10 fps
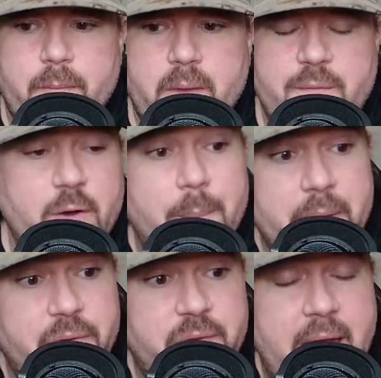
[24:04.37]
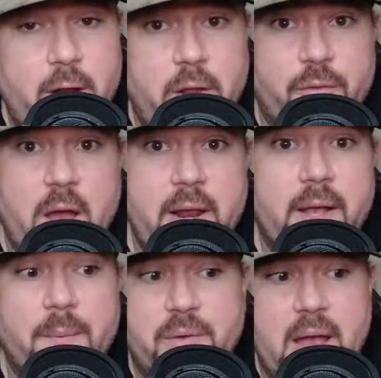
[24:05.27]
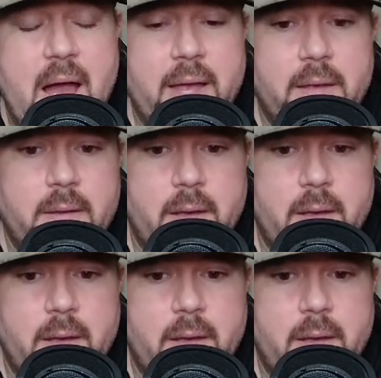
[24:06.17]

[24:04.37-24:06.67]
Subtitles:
If you're up in Seattle on Friday, come say hi.